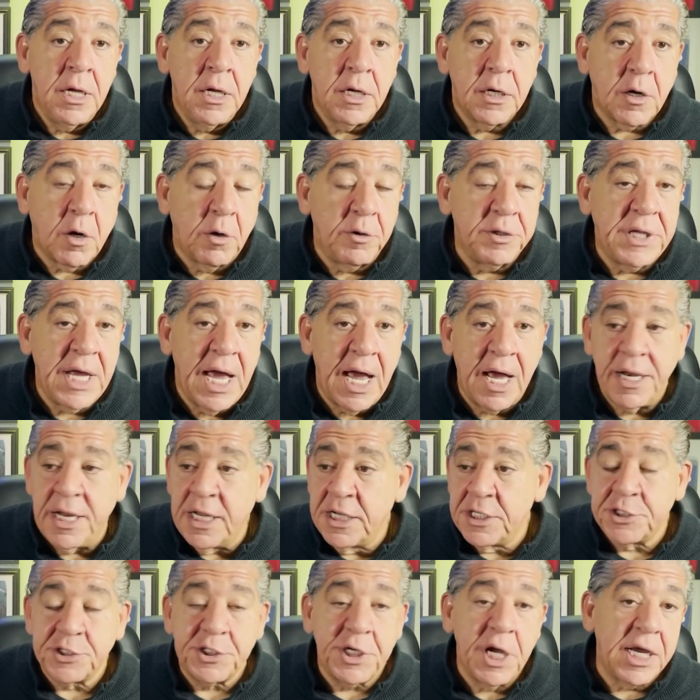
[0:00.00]
go down
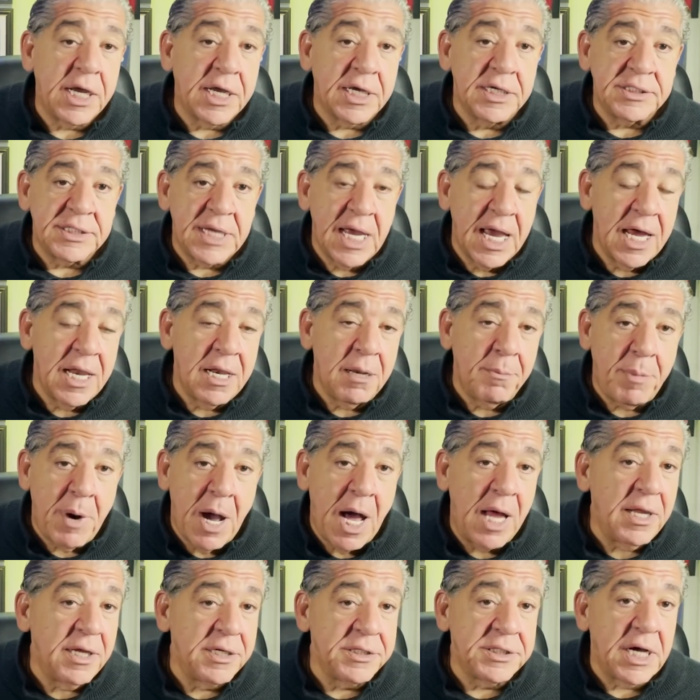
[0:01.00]
there, shake his hand,
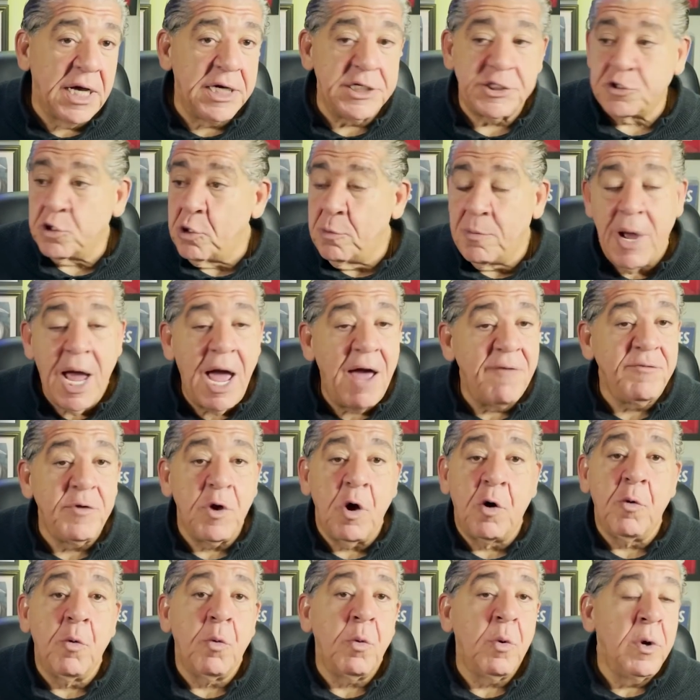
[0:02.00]
apologize to him. I have
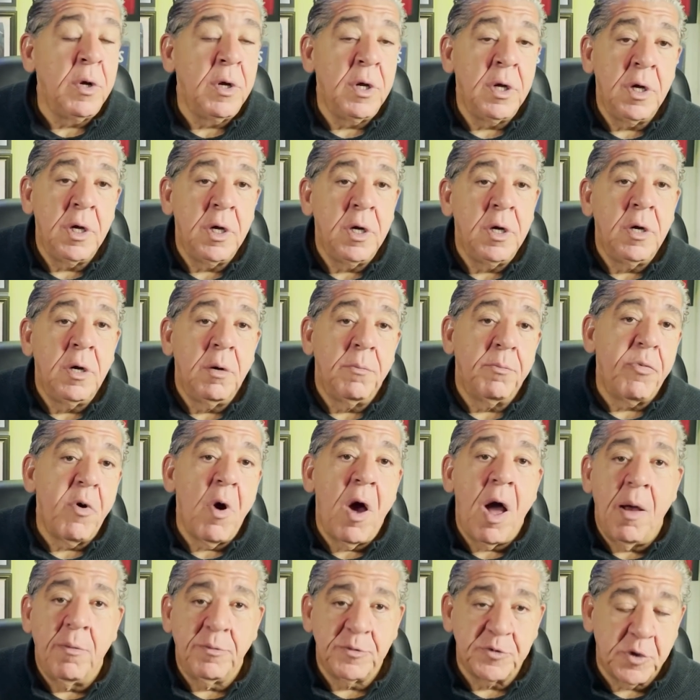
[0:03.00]
no
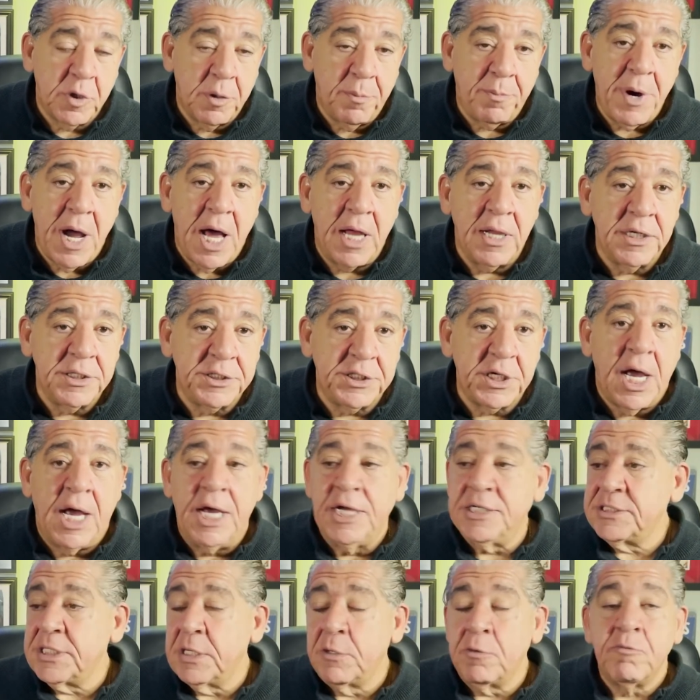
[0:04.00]
problems with
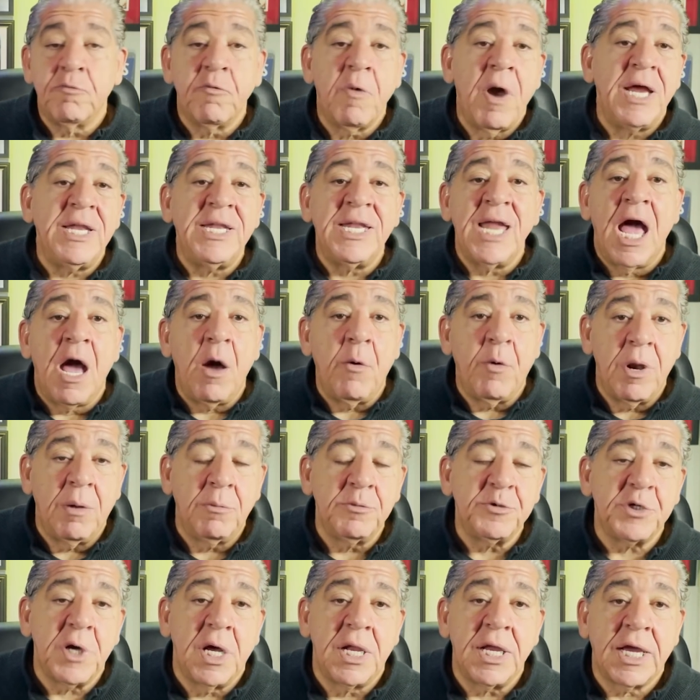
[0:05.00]
apologizing. Right now, what
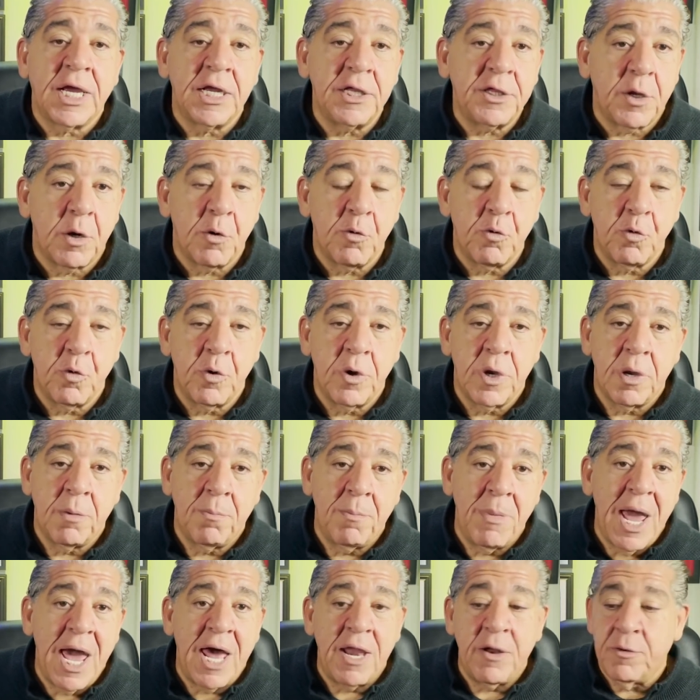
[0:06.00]
I'm trying to get to the root of the
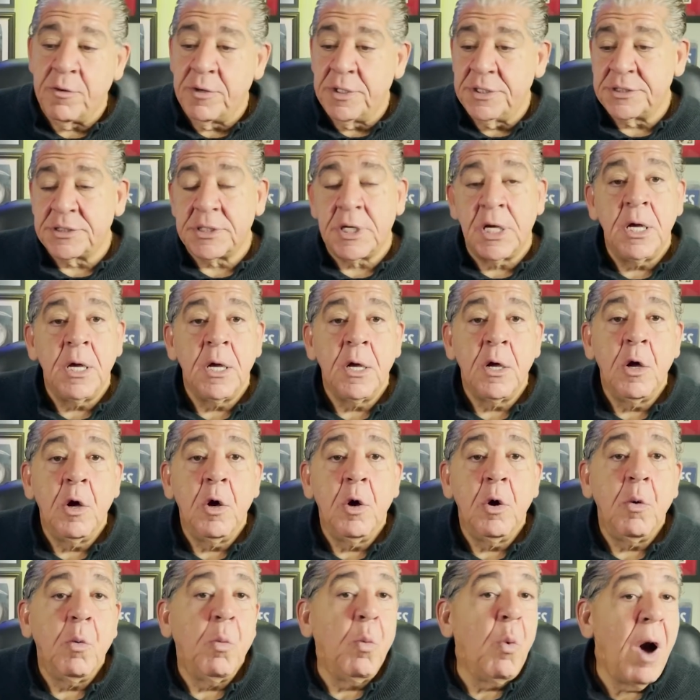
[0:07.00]
matter is
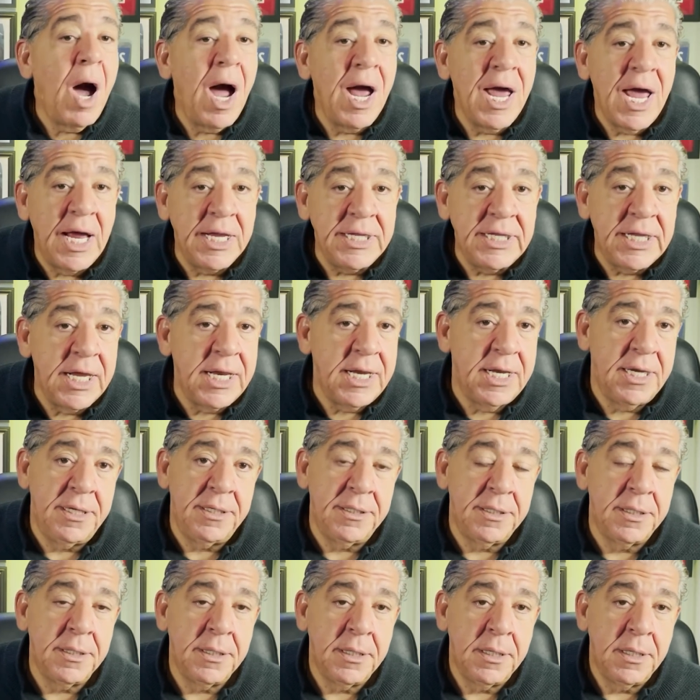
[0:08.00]
why I did it.
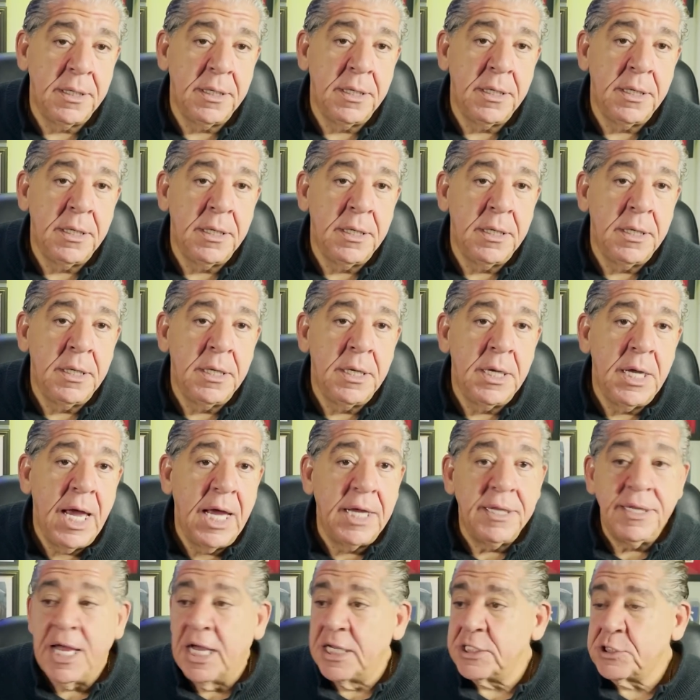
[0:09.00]

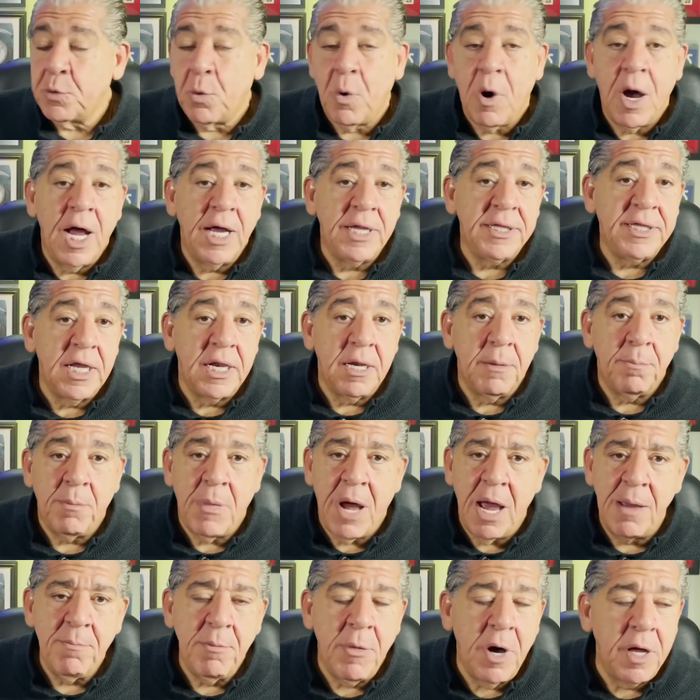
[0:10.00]
And that's why I did it.
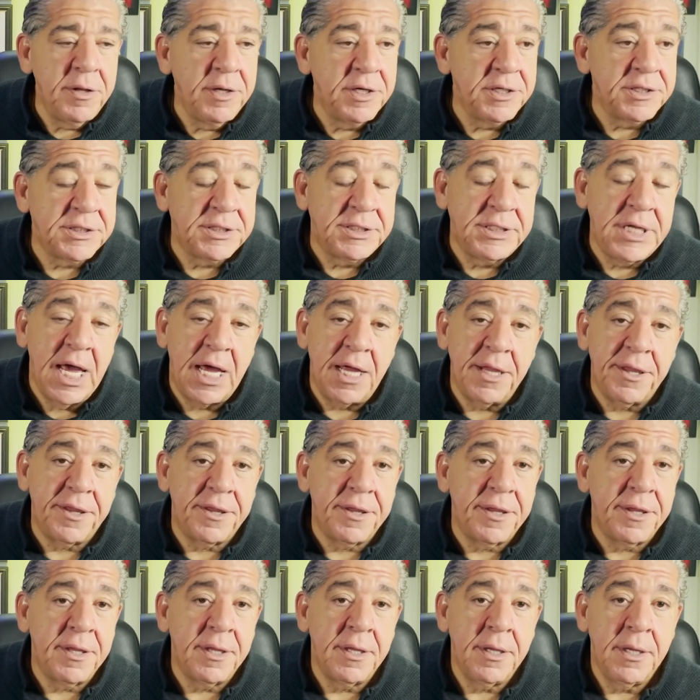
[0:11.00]
My mother's
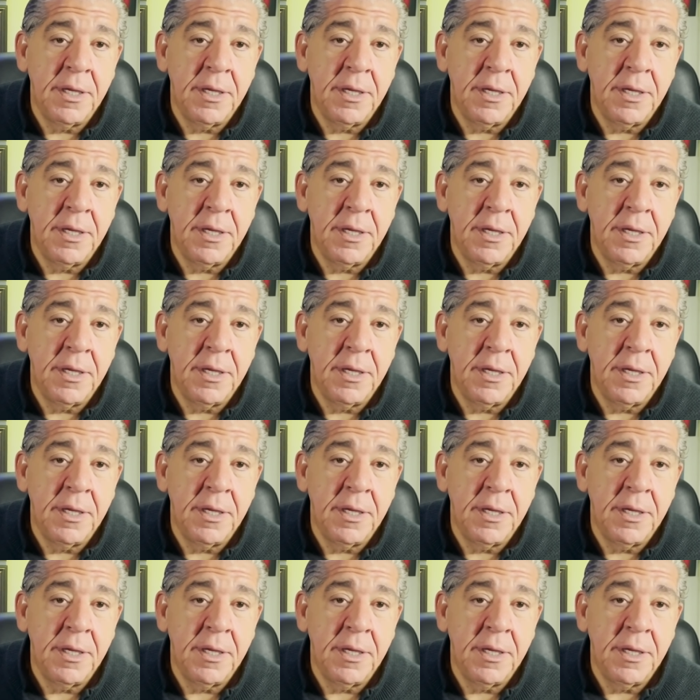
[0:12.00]
death